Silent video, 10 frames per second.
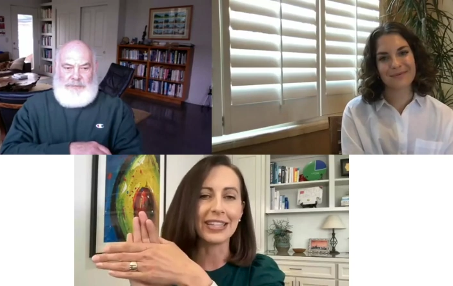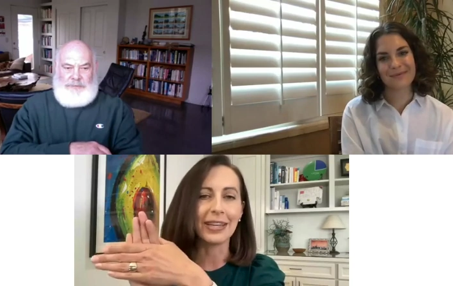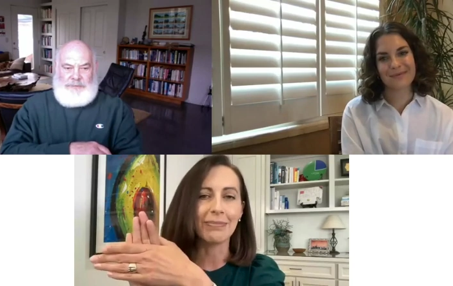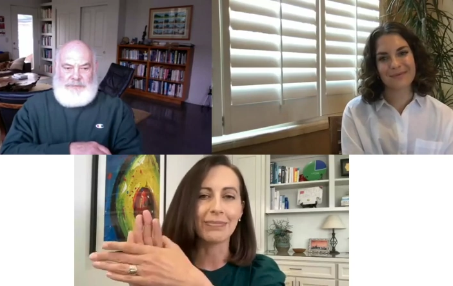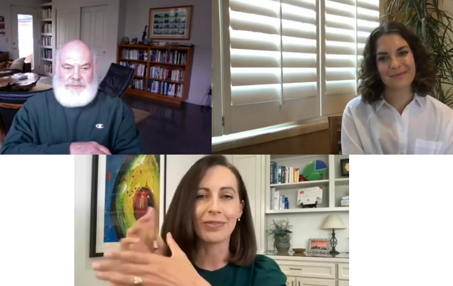Speaker 1: to
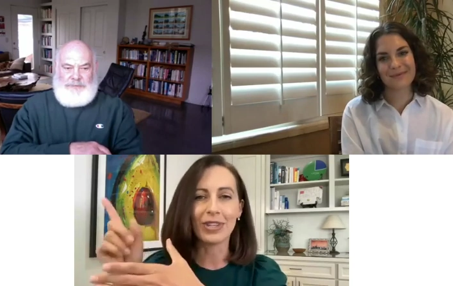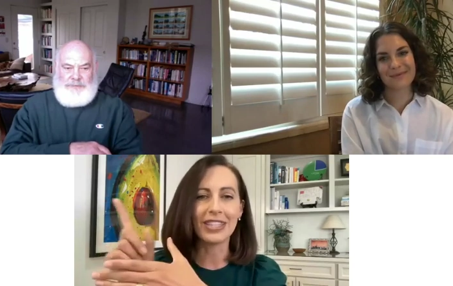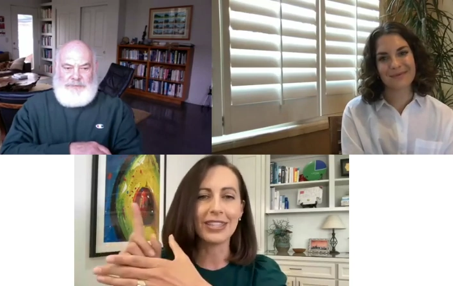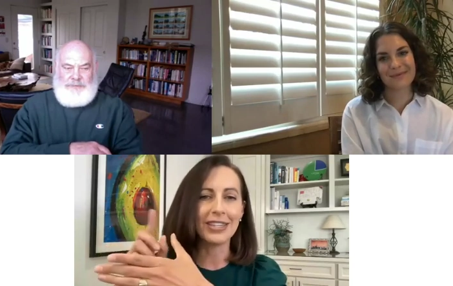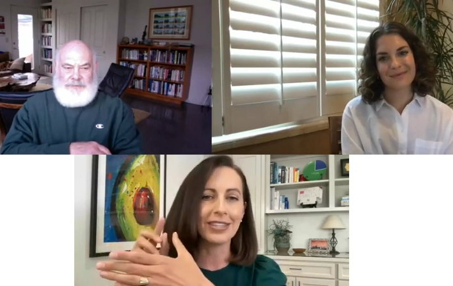them?
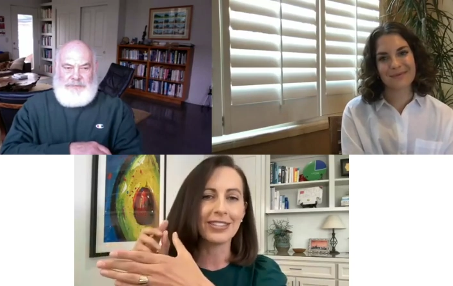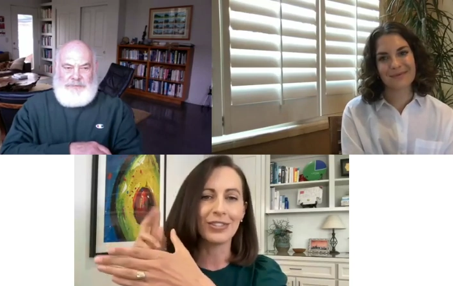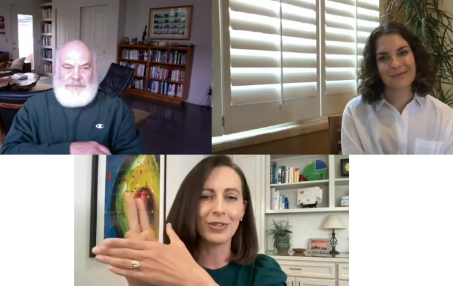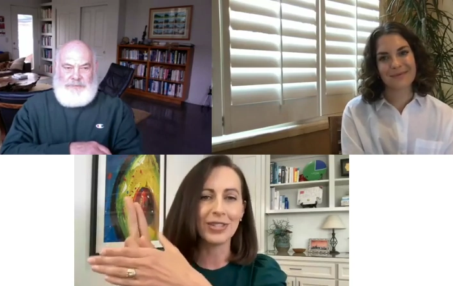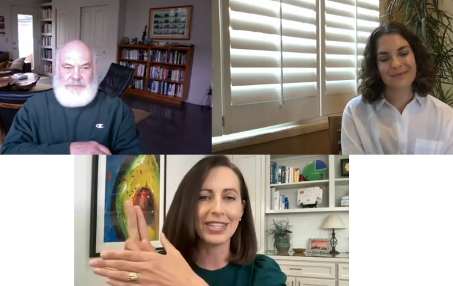Read this,
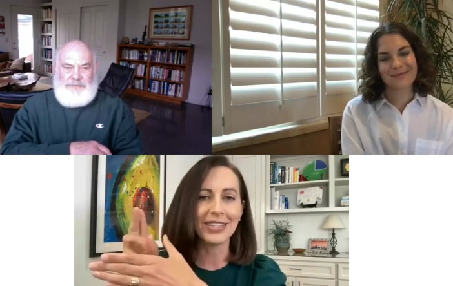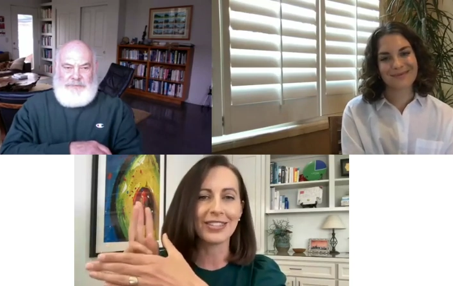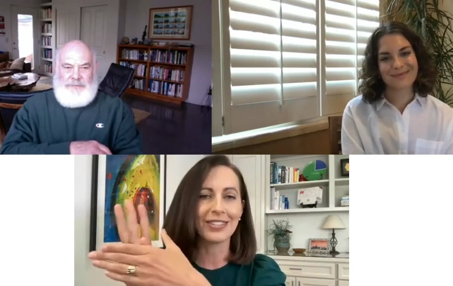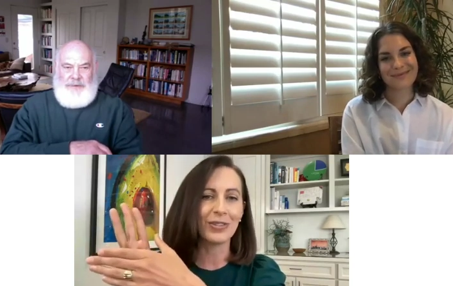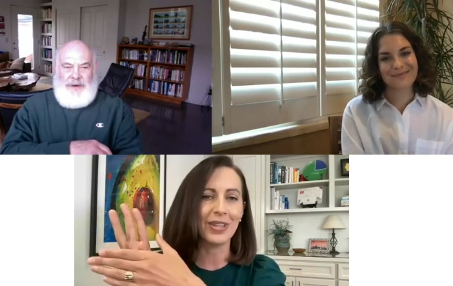do
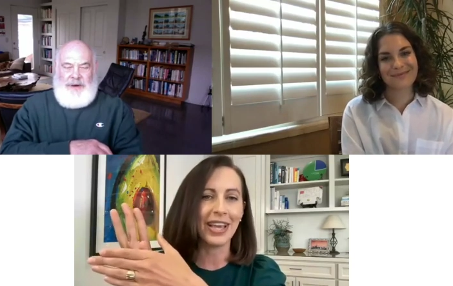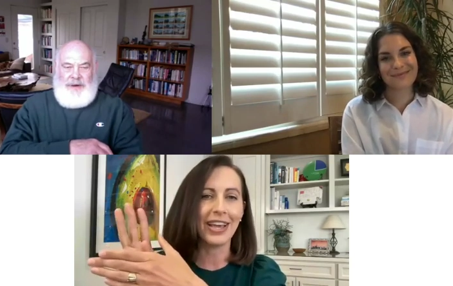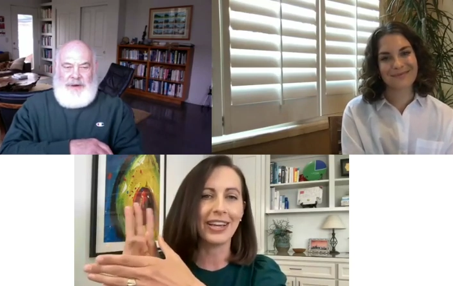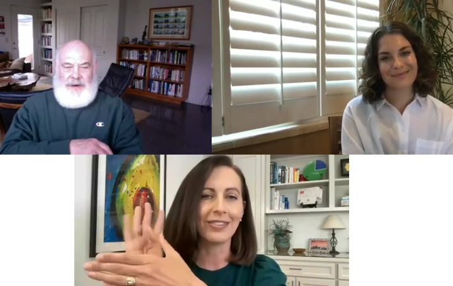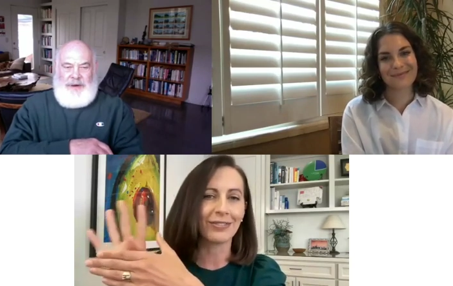
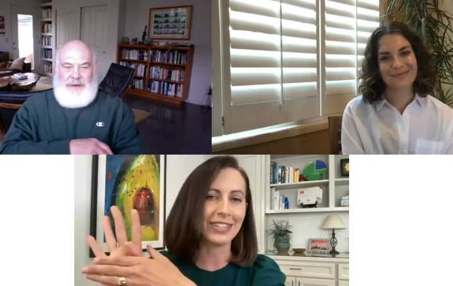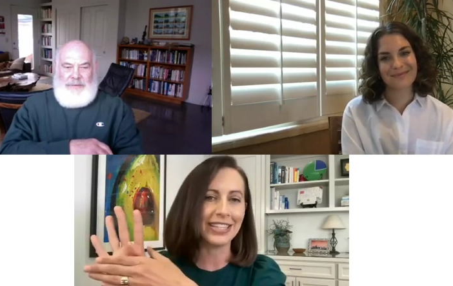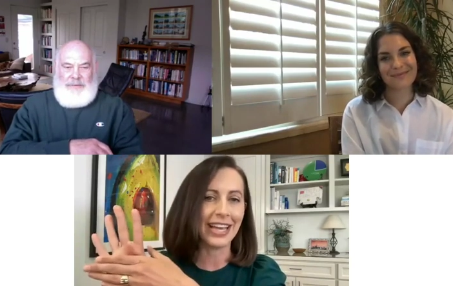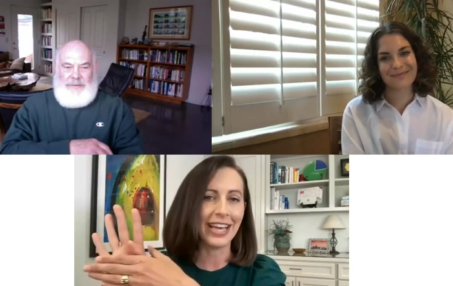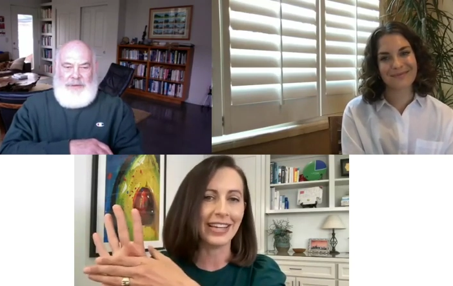that,
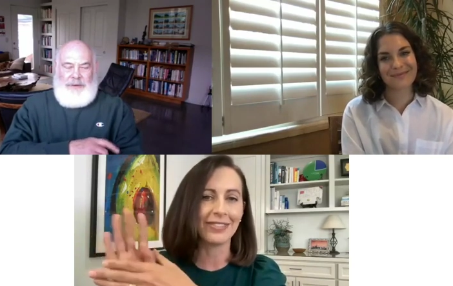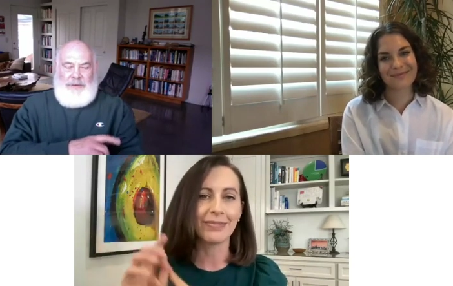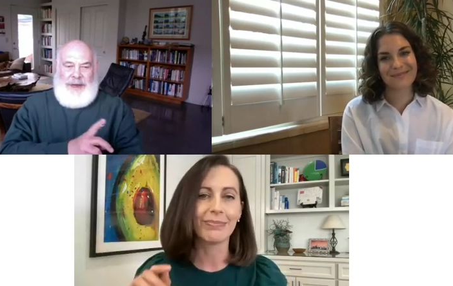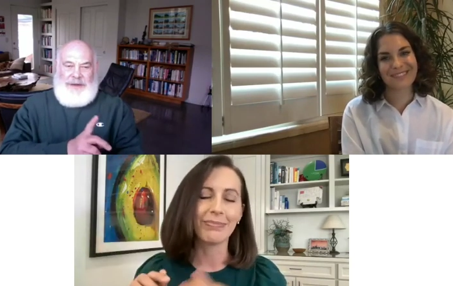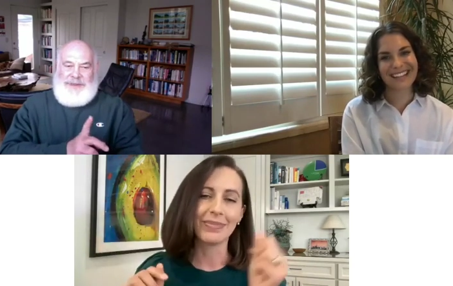read that.
Speaker 2: Well,
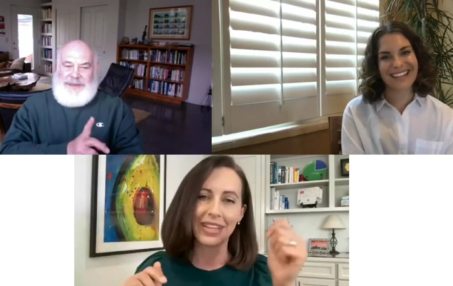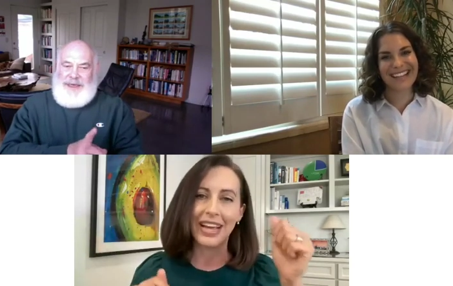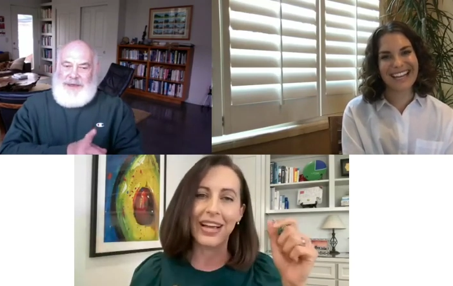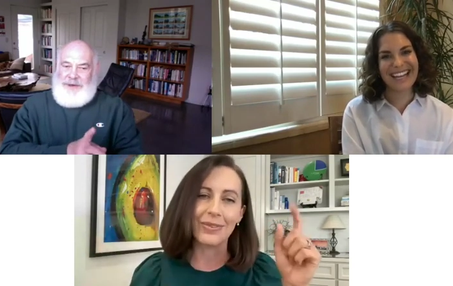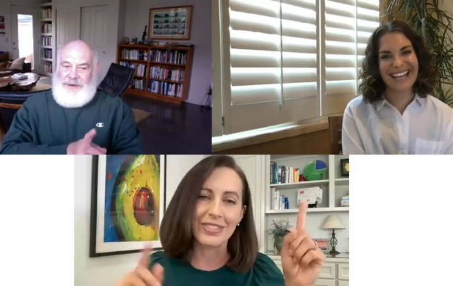
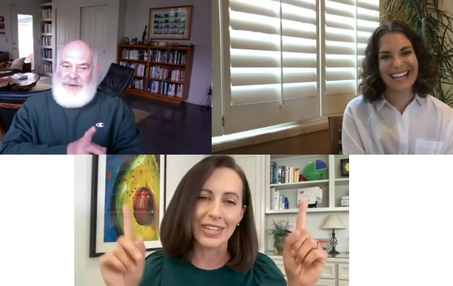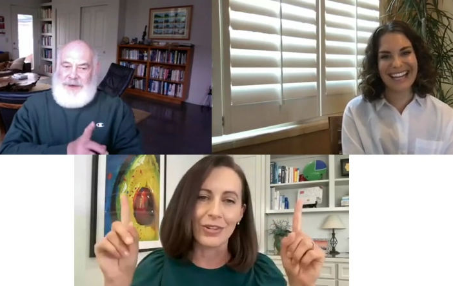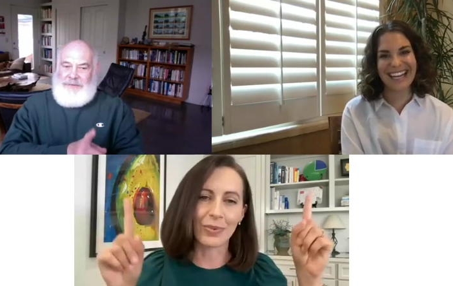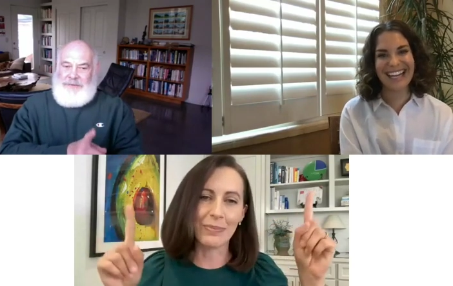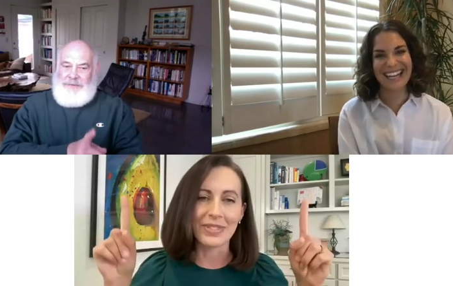I would say
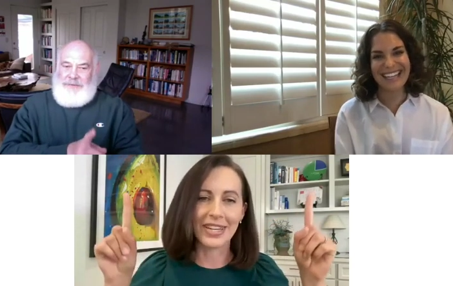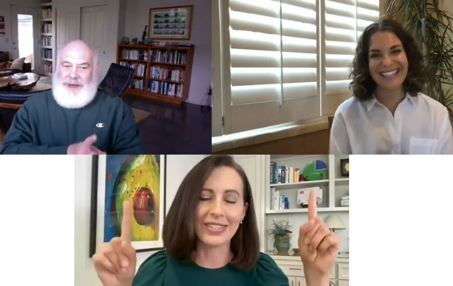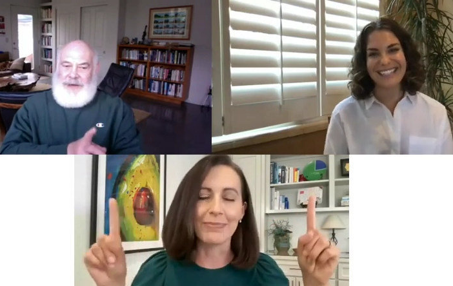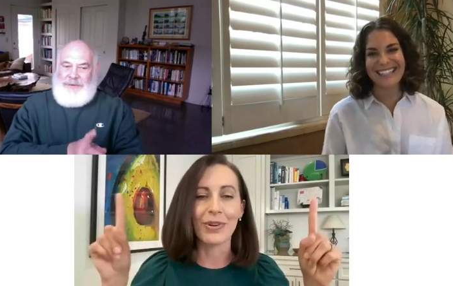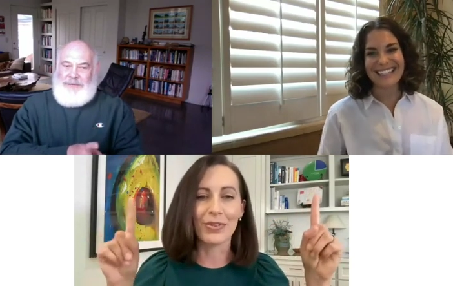your
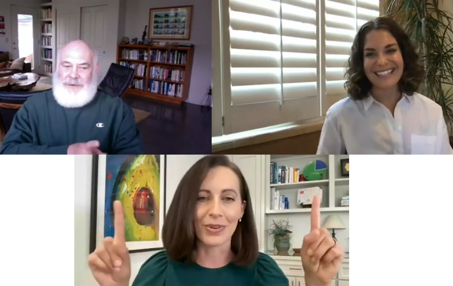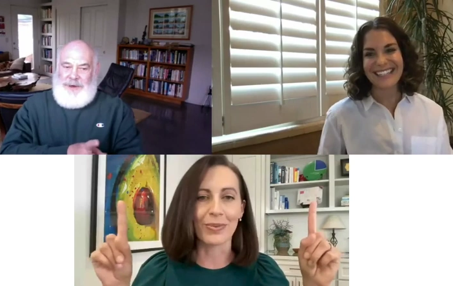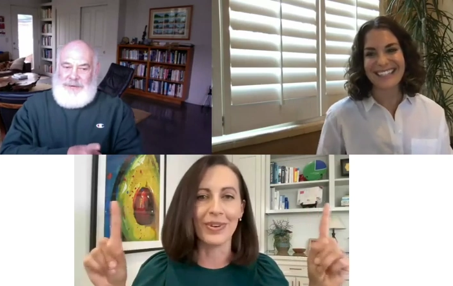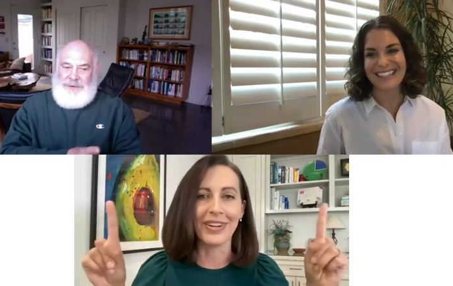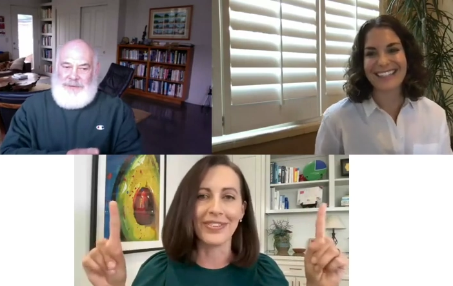website's
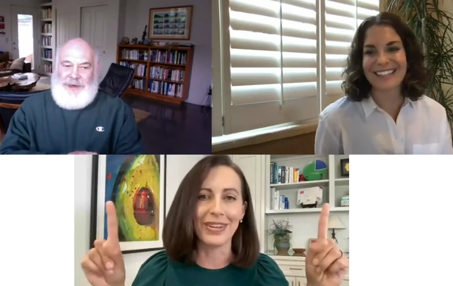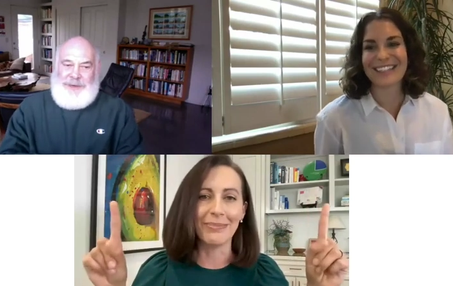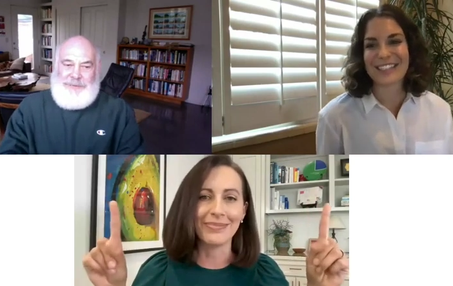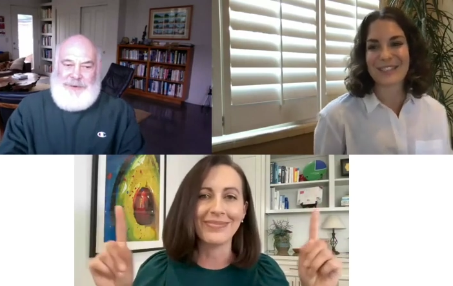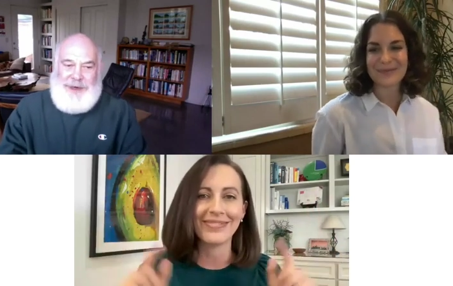avoid
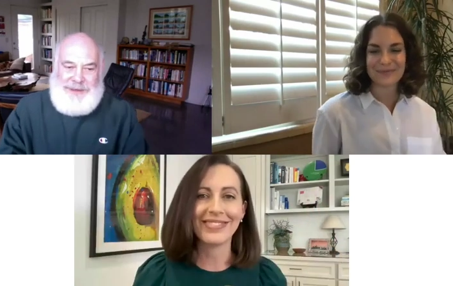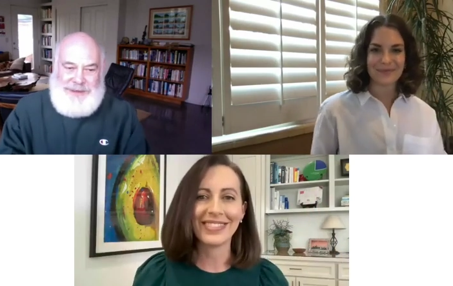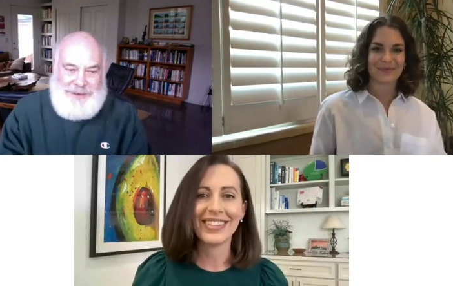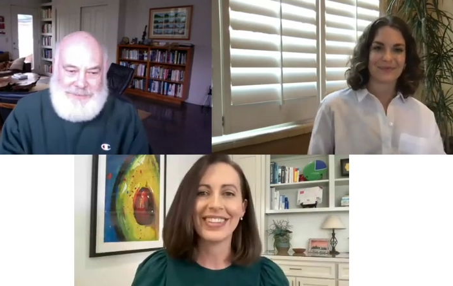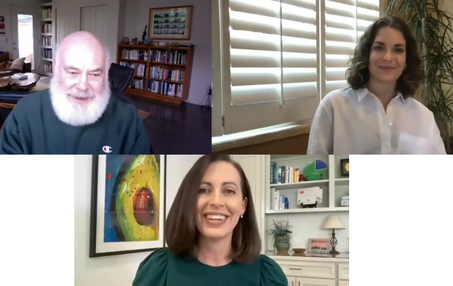refined, processed, and